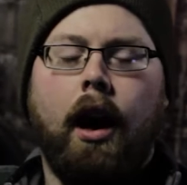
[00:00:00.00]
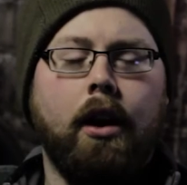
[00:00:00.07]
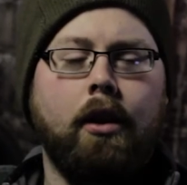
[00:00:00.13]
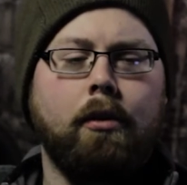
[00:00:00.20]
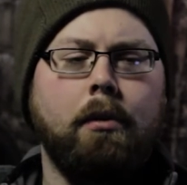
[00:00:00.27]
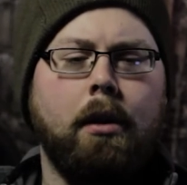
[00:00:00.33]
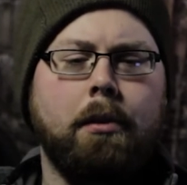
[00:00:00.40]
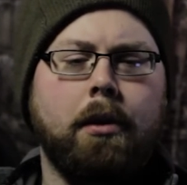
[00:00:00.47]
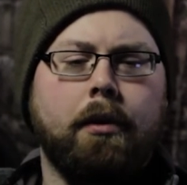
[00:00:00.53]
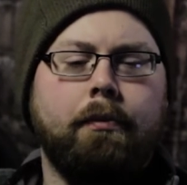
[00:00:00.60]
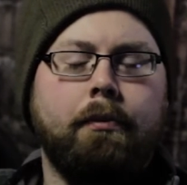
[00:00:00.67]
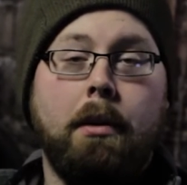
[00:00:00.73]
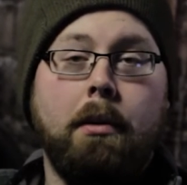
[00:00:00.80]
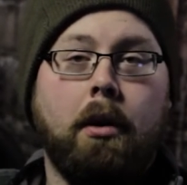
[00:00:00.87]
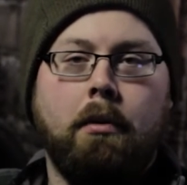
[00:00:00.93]
don't remember.
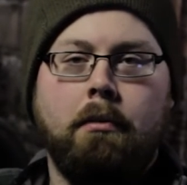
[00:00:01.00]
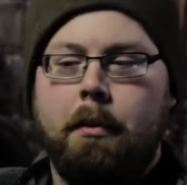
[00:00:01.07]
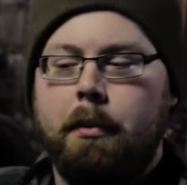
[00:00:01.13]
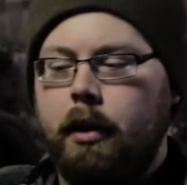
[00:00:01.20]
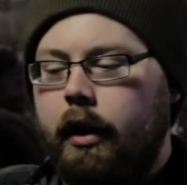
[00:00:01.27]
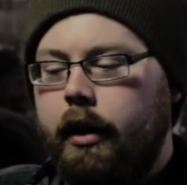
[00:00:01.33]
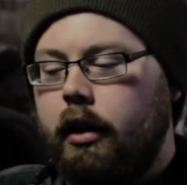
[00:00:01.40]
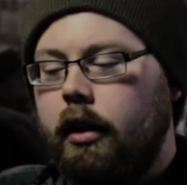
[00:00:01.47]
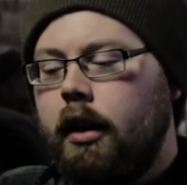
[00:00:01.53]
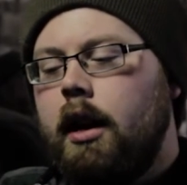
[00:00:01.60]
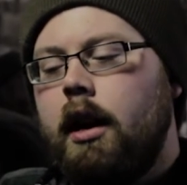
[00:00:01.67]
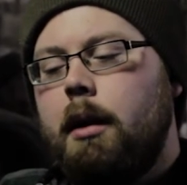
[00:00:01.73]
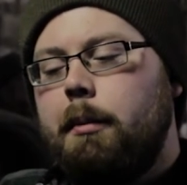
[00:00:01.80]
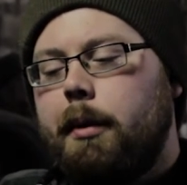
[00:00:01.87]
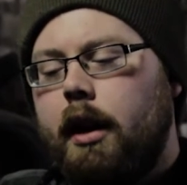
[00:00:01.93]
Maybe I'll remember later.
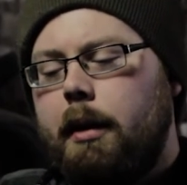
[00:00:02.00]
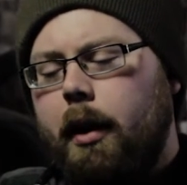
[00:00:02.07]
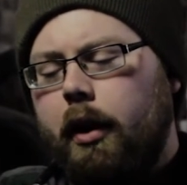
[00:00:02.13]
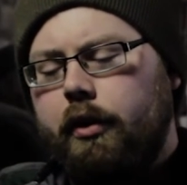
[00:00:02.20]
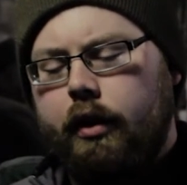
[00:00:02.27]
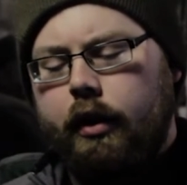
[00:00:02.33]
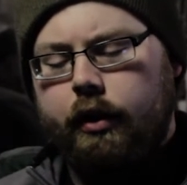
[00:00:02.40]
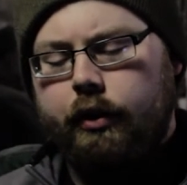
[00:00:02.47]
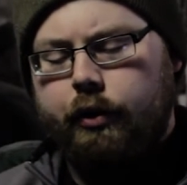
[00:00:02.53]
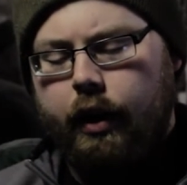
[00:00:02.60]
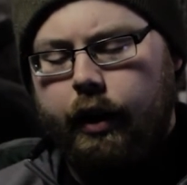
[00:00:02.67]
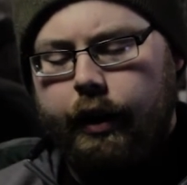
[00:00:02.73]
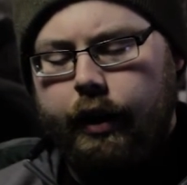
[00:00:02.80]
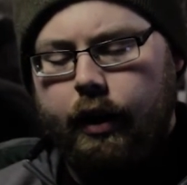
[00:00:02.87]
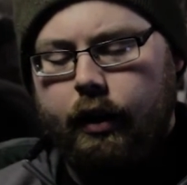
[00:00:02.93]
But then I'm also going to
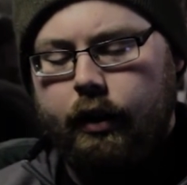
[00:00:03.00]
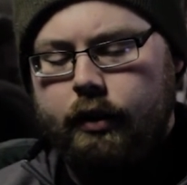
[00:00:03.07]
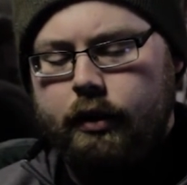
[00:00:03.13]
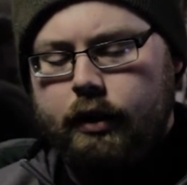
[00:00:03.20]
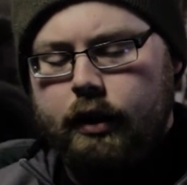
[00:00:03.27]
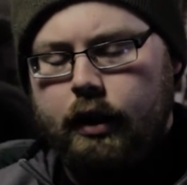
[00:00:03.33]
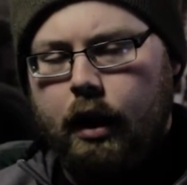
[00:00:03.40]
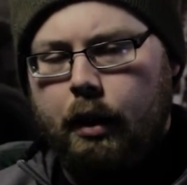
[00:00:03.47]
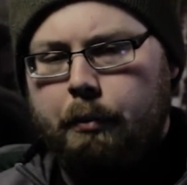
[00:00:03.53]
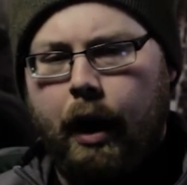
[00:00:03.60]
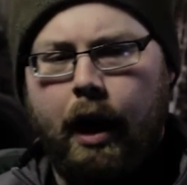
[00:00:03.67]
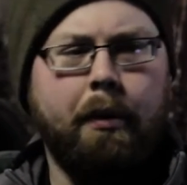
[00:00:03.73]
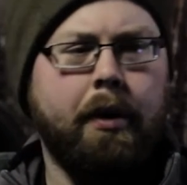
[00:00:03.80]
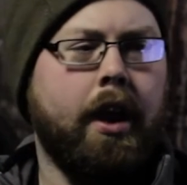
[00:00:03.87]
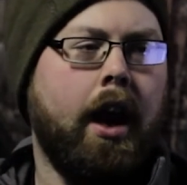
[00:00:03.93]
try
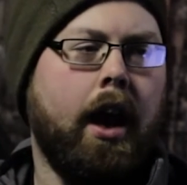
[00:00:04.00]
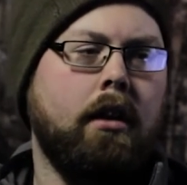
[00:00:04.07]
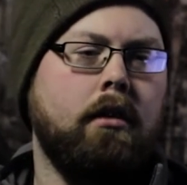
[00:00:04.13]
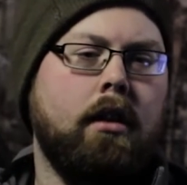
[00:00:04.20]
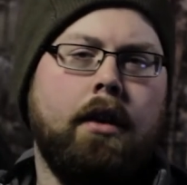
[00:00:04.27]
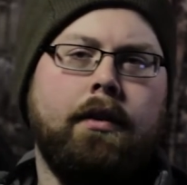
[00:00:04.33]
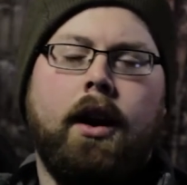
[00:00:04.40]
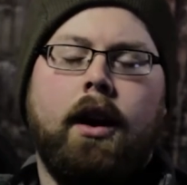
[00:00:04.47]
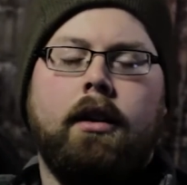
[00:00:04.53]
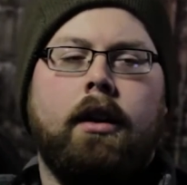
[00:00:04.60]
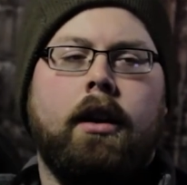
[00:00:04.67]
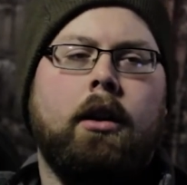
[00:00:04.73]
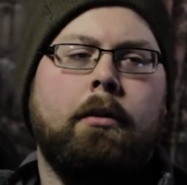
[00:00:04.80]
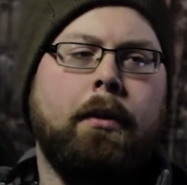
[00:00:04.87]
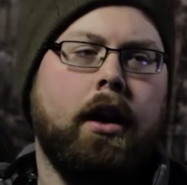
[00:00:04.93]
Bat with a Hat. I haven't had an
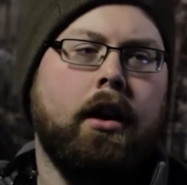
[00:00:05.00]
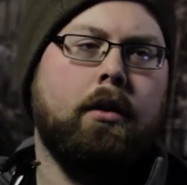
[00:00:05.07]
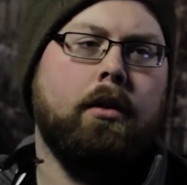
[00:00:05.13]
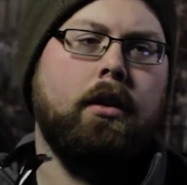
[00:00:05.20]
aromatic